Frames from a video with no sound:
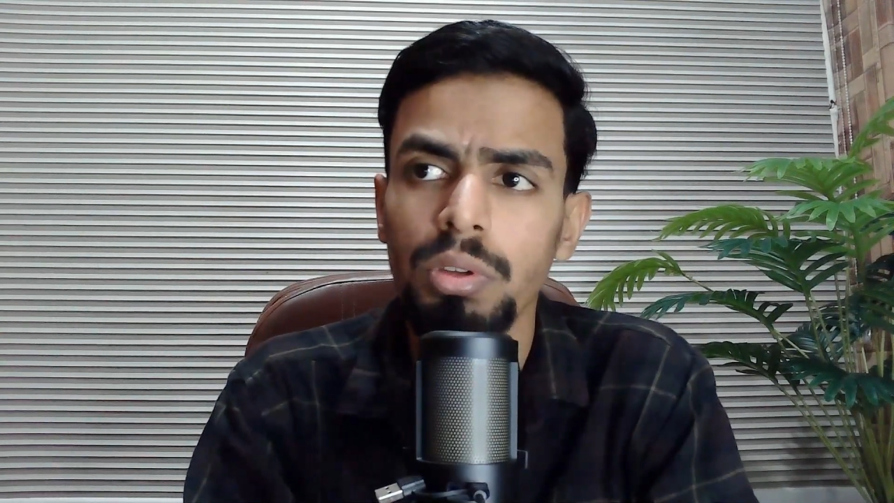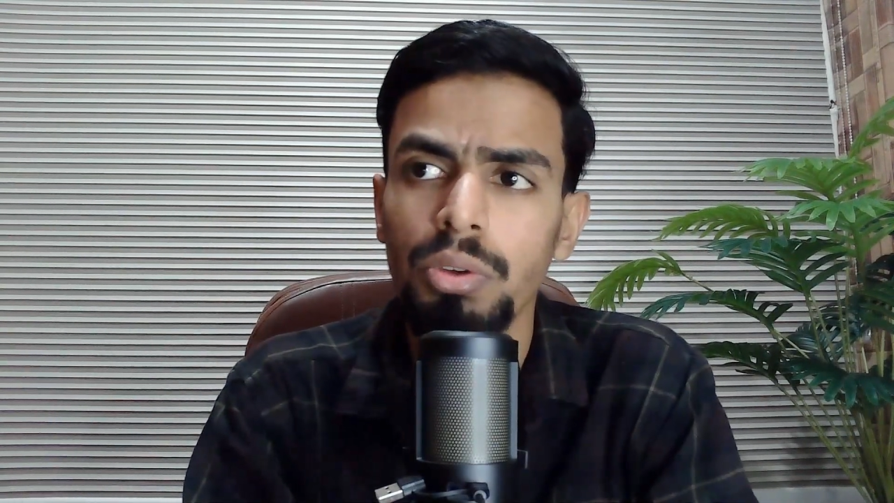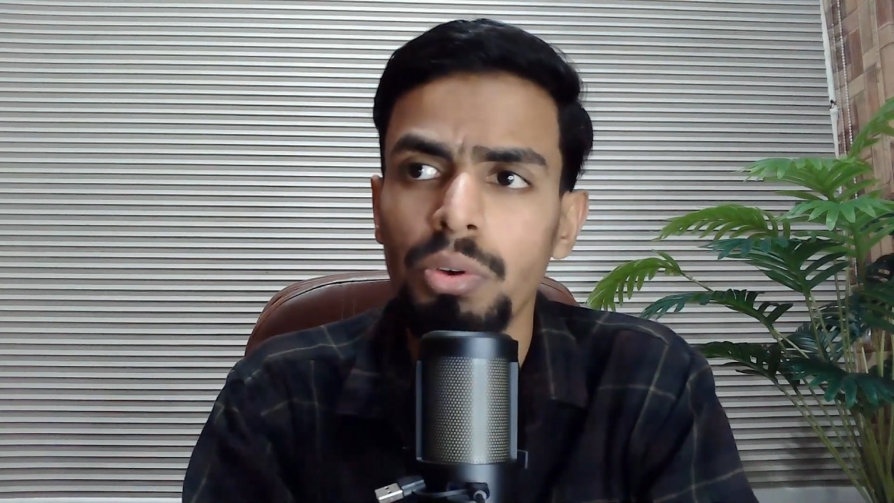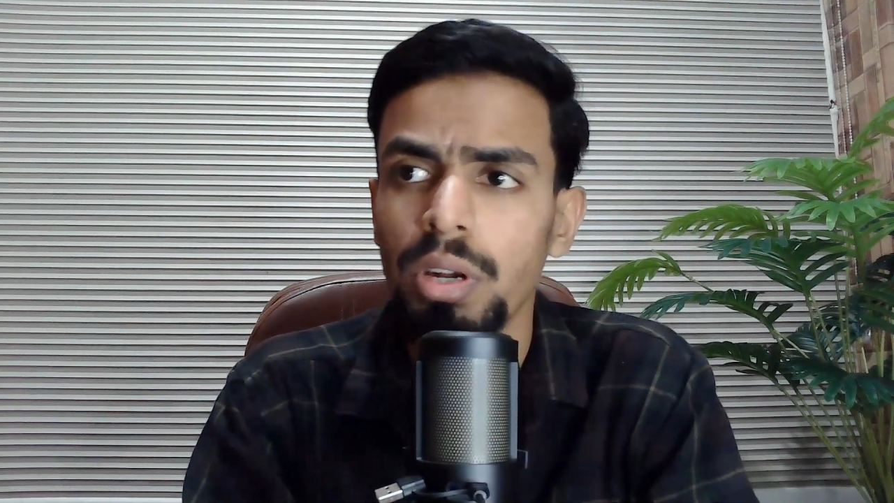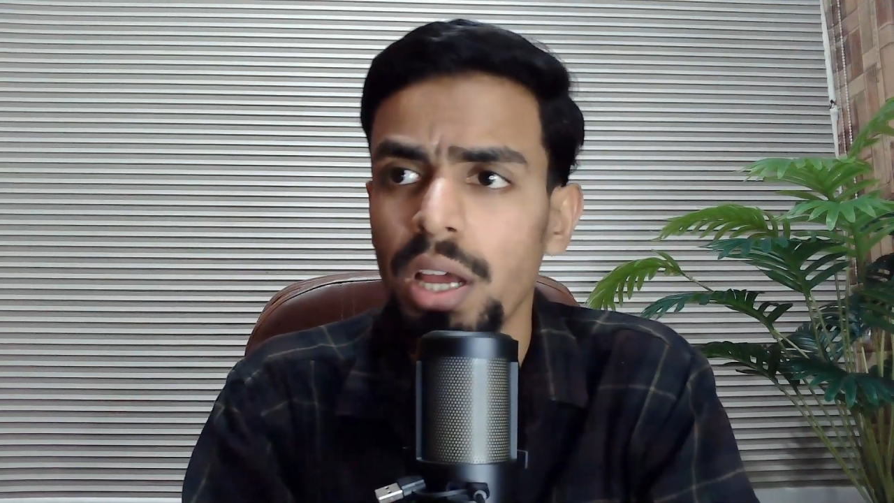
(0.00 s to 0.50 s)

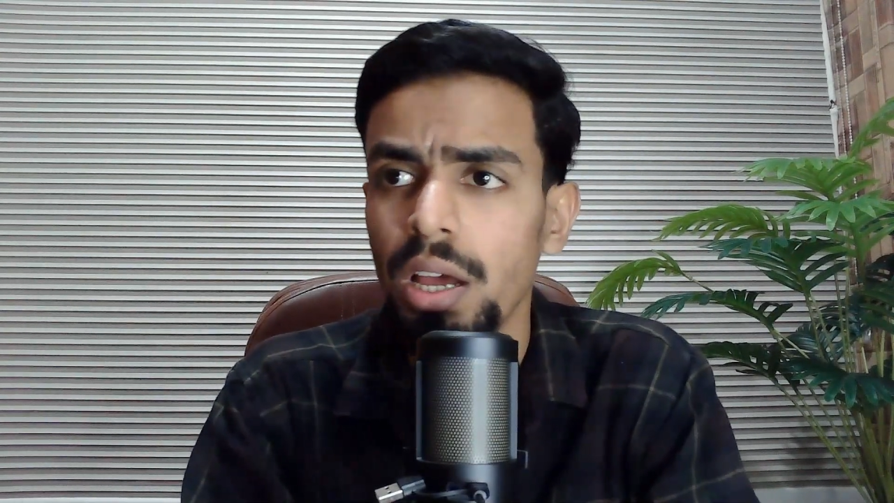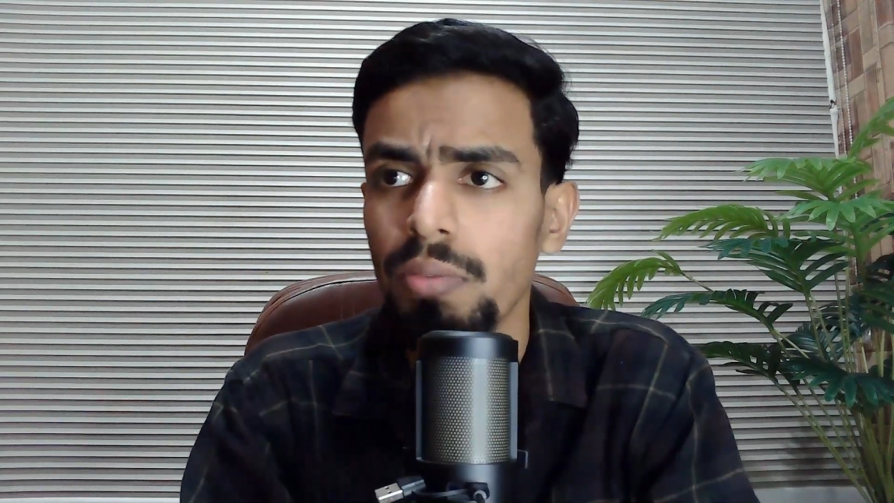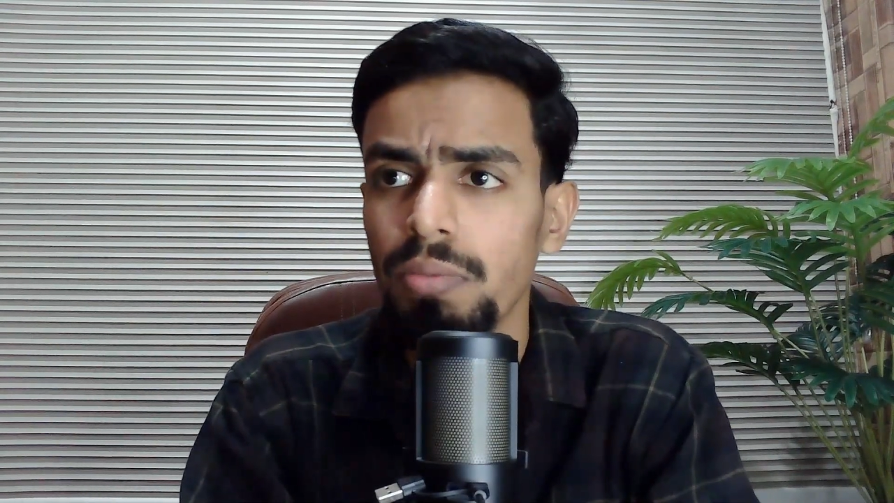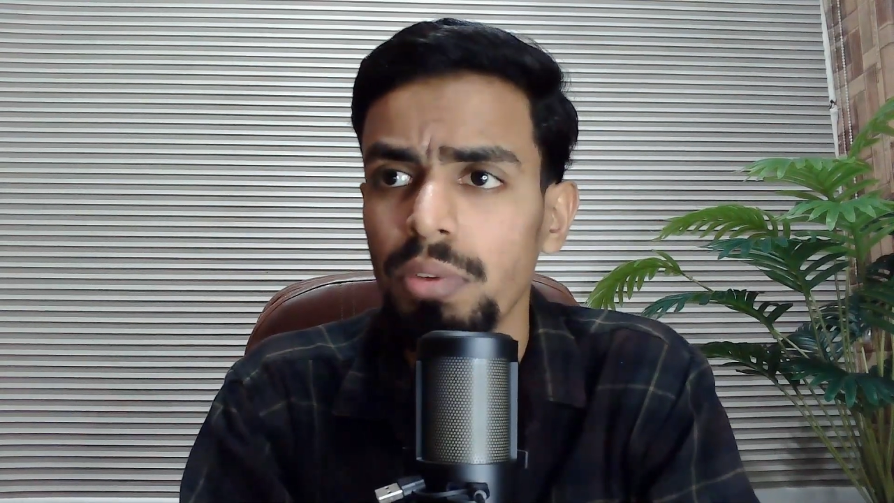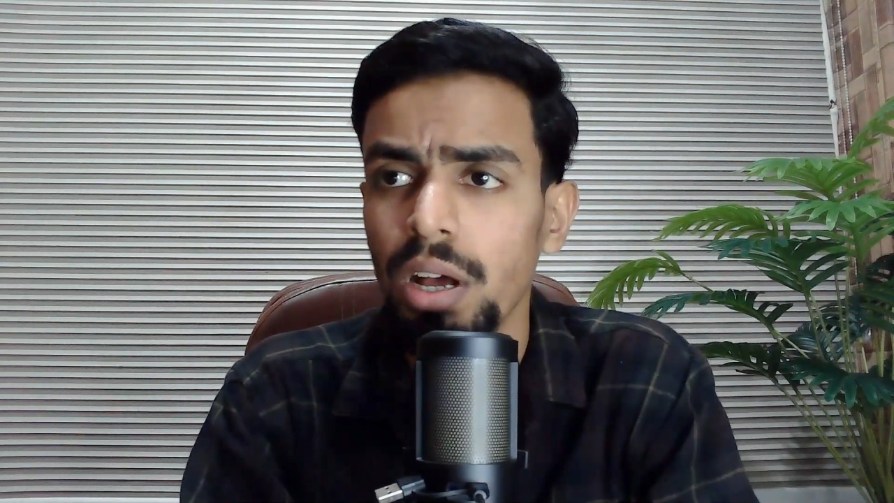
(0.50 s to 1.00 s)
you don't
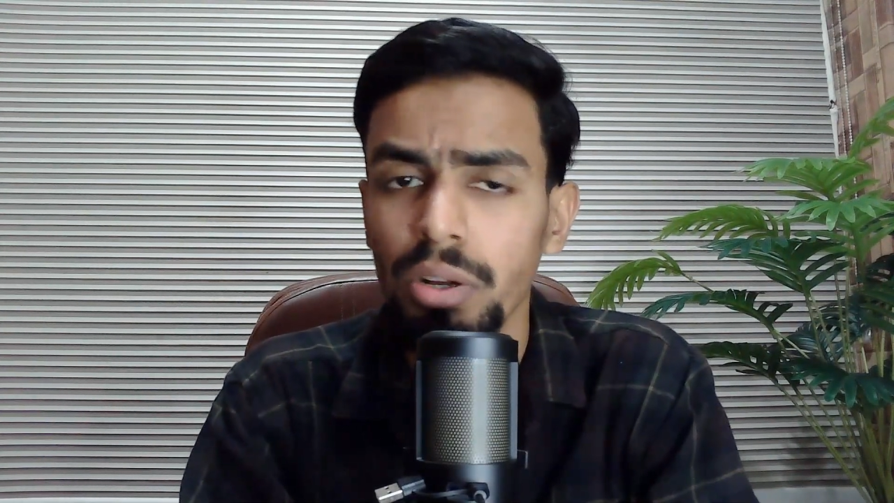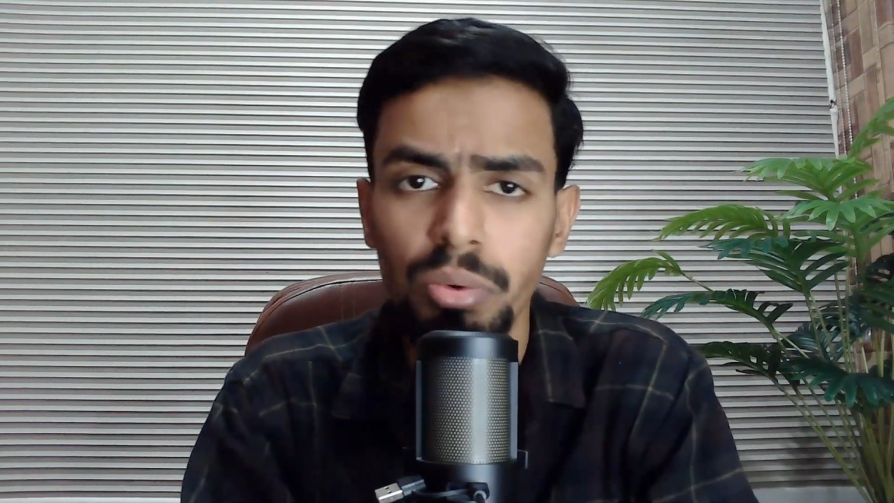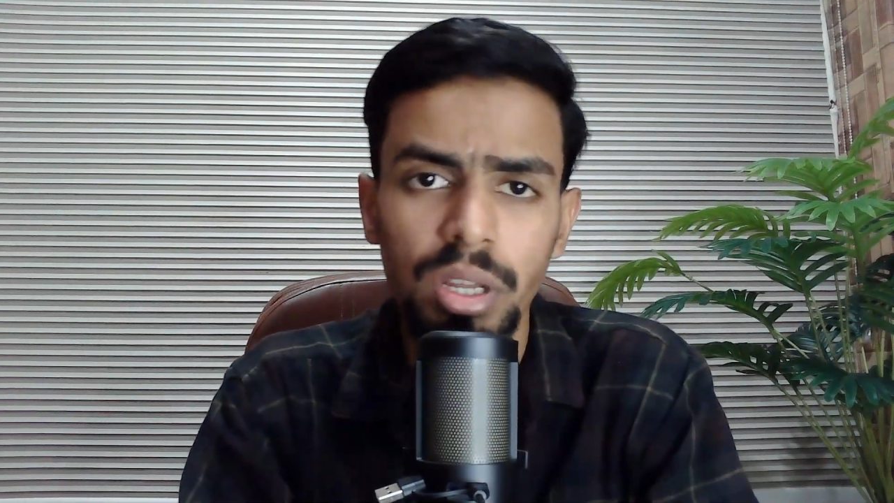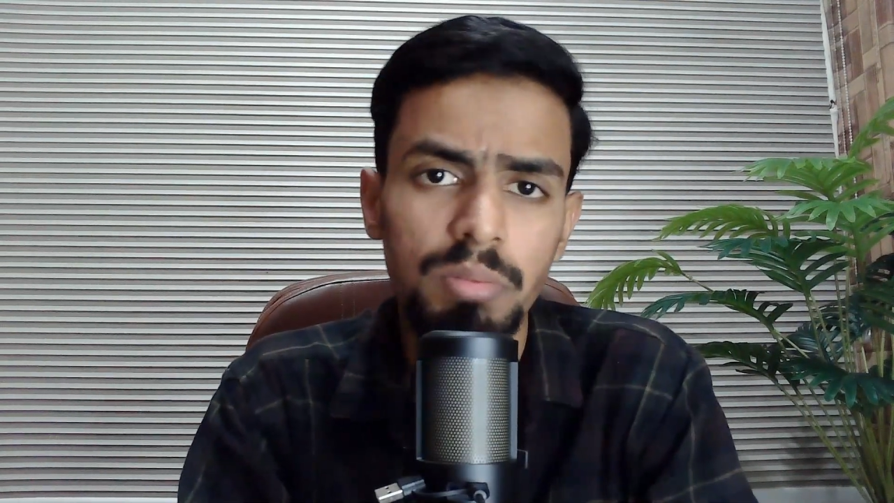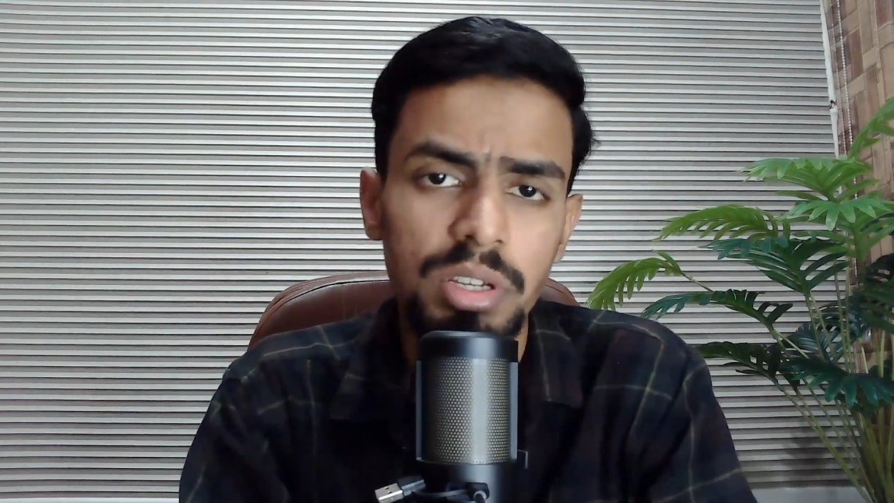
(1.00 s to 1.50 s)
have a
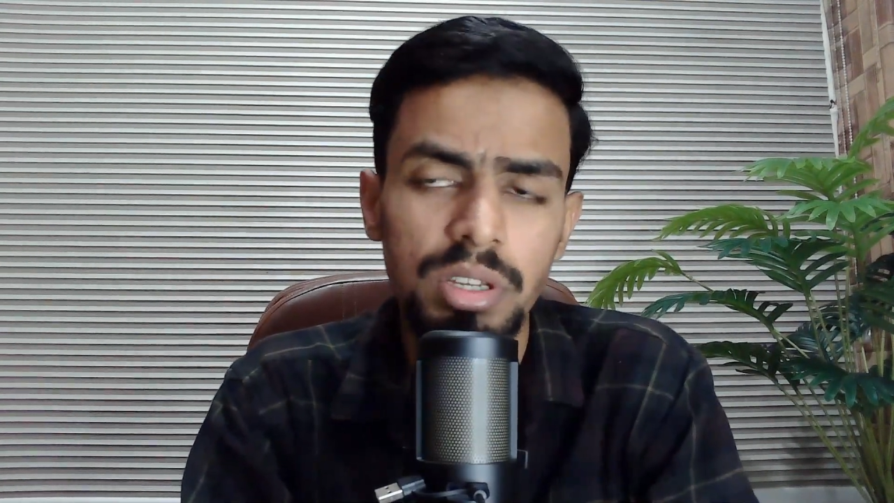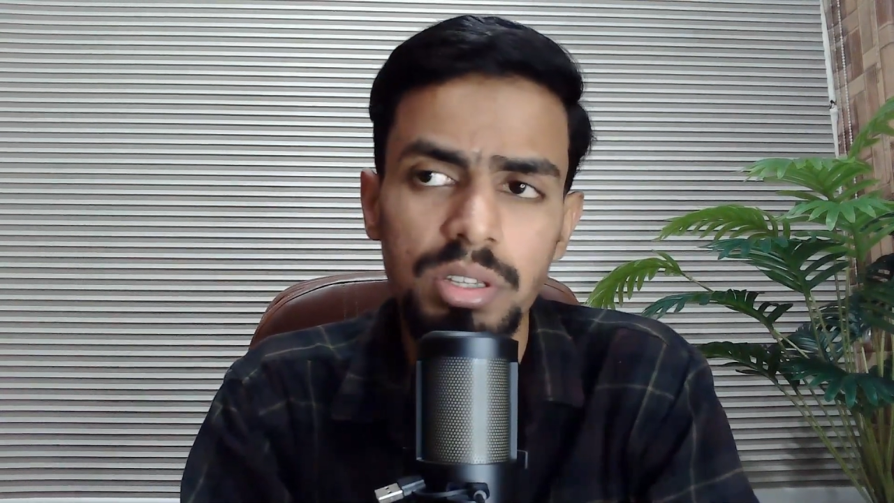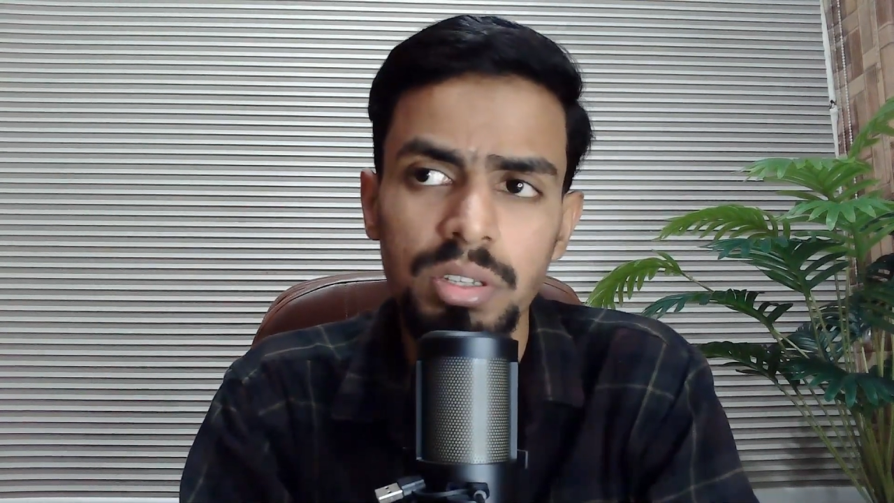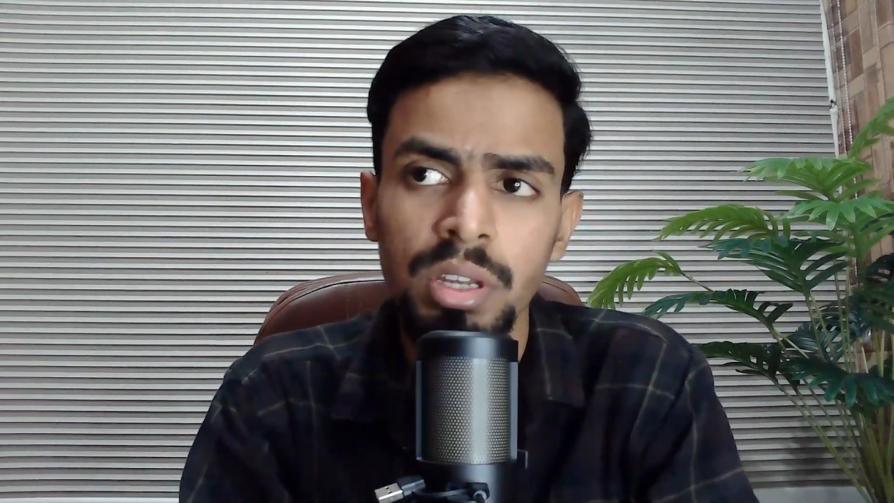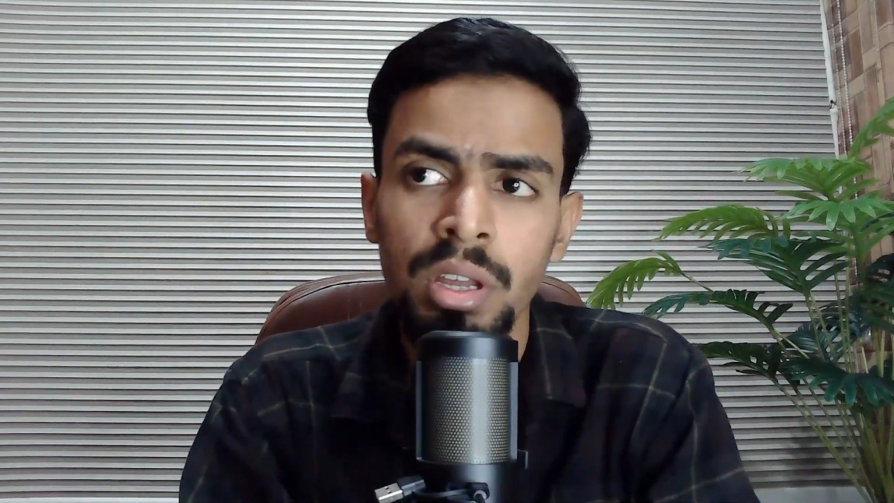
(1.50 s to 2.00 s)
good
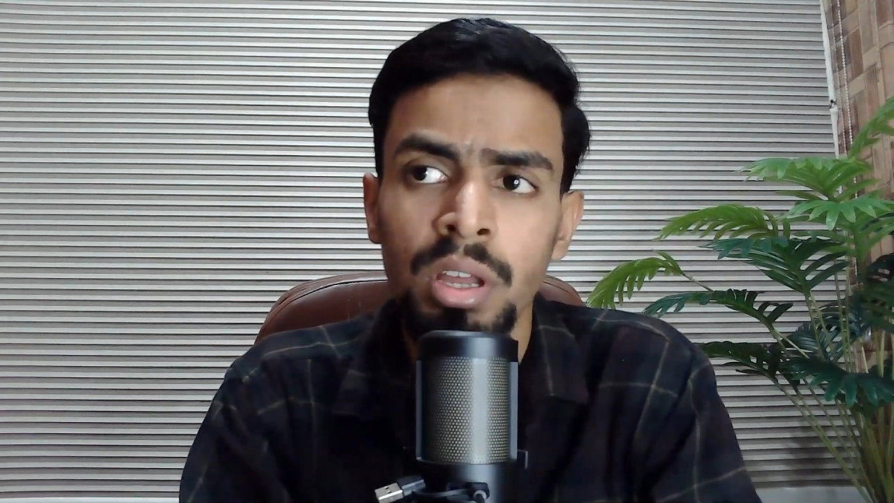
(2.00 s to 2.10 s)
images,